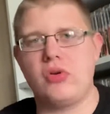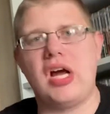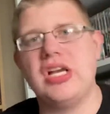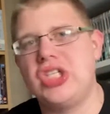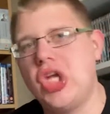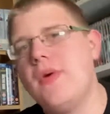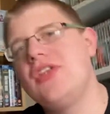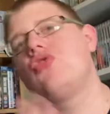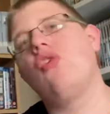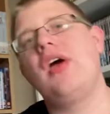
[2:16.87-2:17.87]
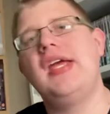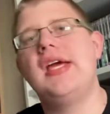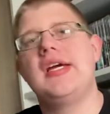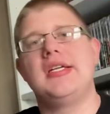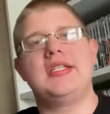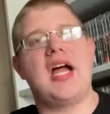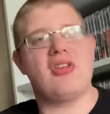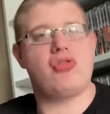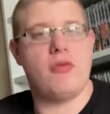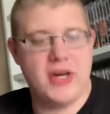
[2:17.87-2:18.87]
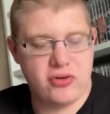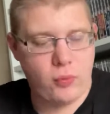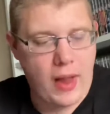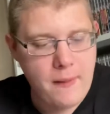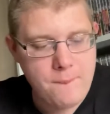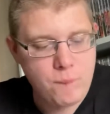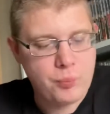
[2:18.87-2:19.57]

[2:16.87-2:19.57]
I do enjoy that story as well.